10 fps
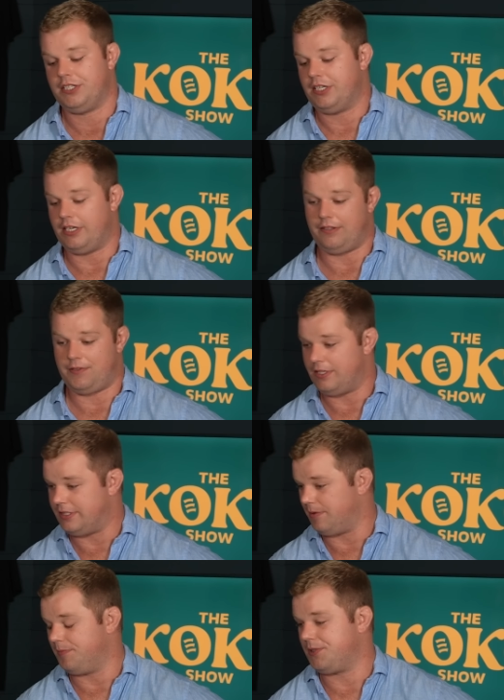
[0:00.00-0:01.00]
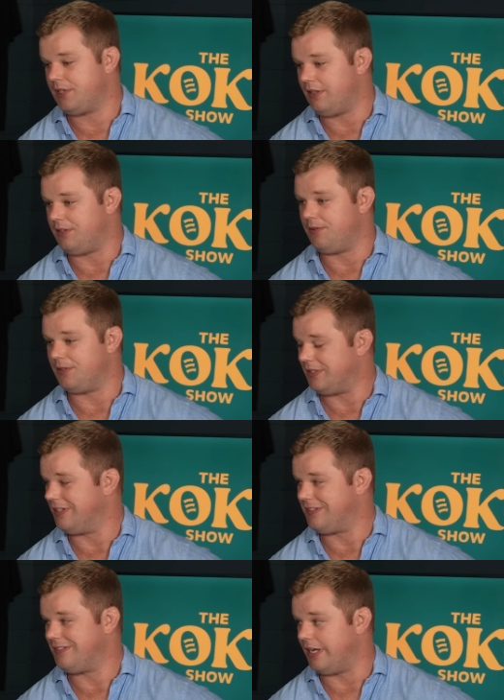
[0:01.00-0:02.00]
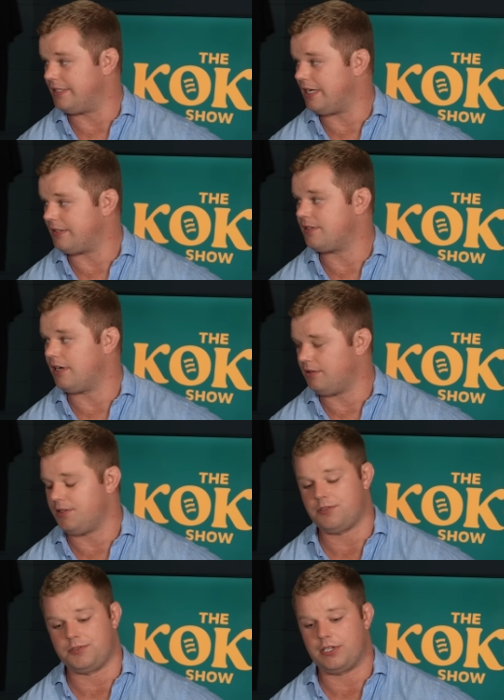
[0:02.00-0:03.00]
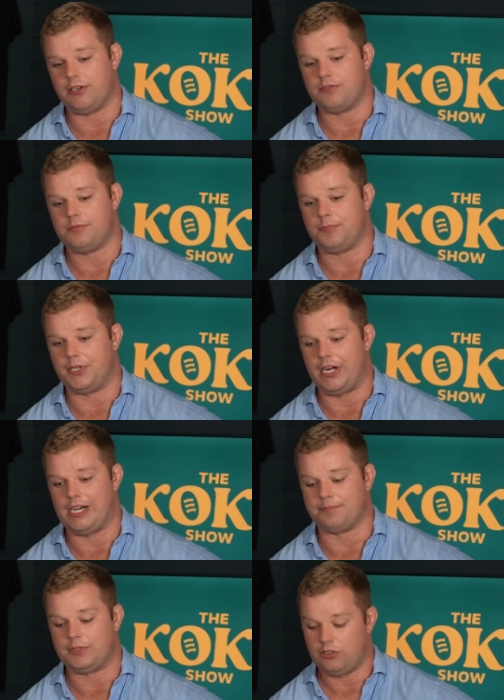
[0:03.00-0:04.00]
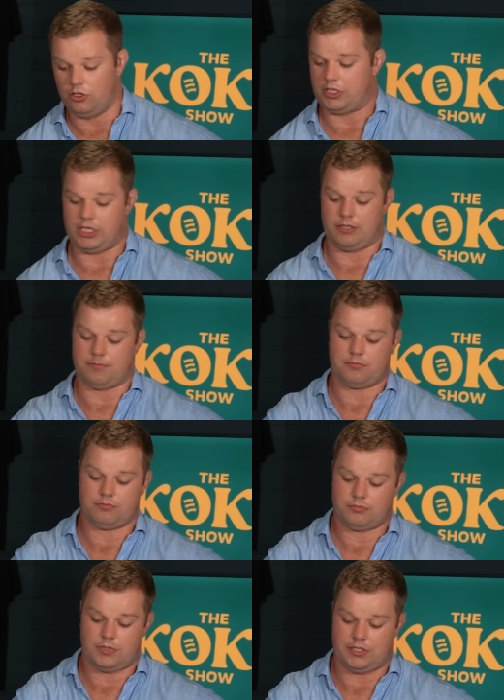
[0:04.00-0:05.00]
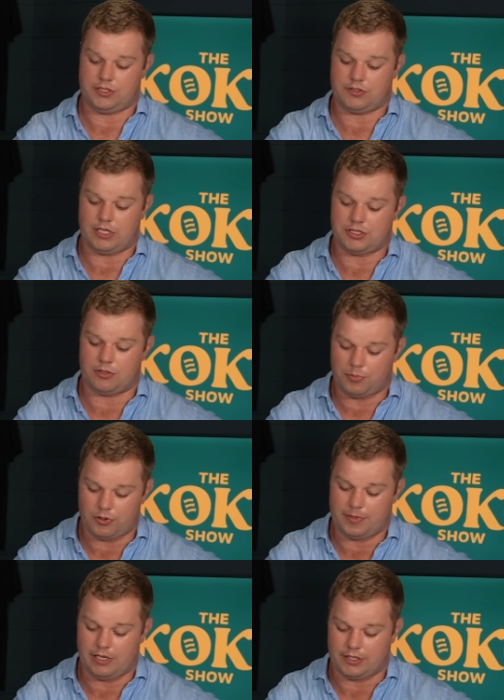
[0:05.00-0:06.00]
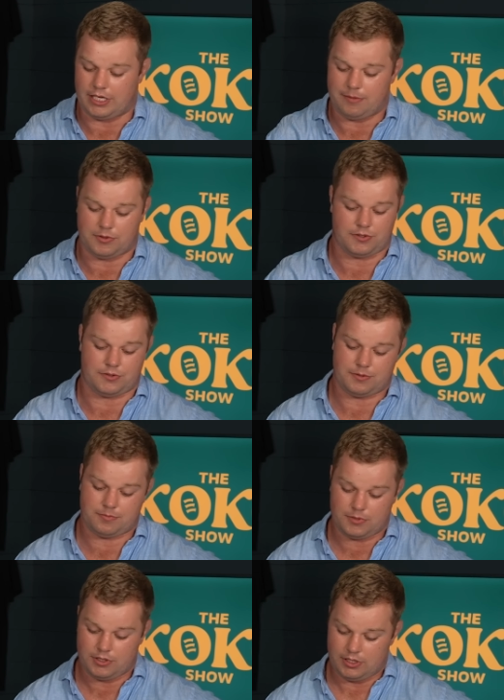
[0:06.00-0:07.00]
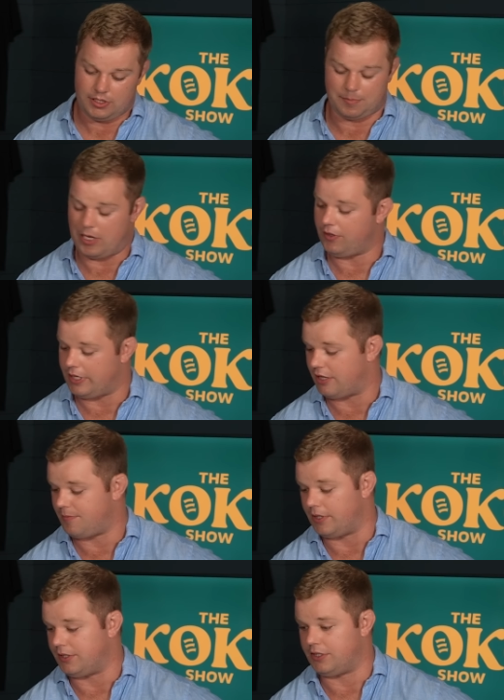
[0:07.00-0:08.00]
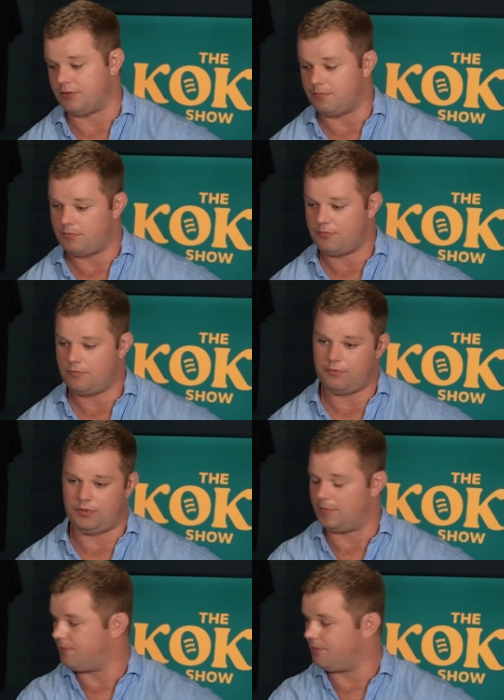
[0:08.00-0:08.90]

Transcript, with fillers: and if the other team can push harder than you, it, it yeah, it takes a psychological toll. But um, look, it can it's just such an important part of the game because the penalty aspect, it can flip the